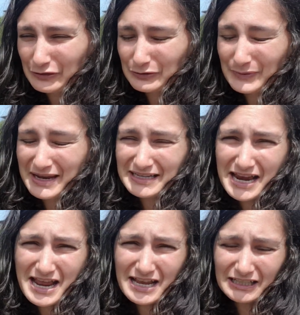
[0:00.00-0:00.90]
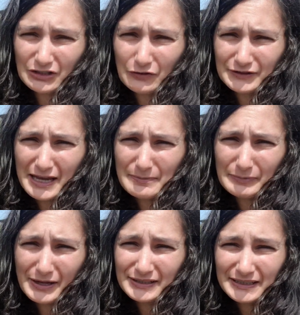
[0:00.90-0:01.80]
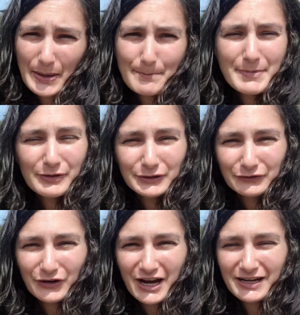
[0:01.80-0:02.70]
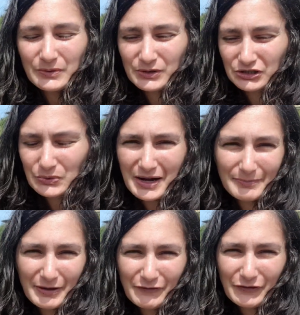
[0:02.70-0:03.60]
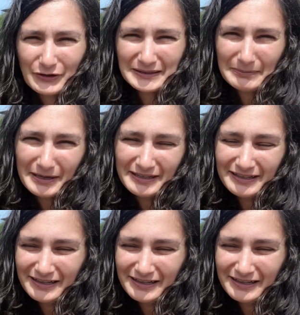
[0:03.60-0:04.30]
3 days of 10 plus mils of rain, which is quite a bit for summer.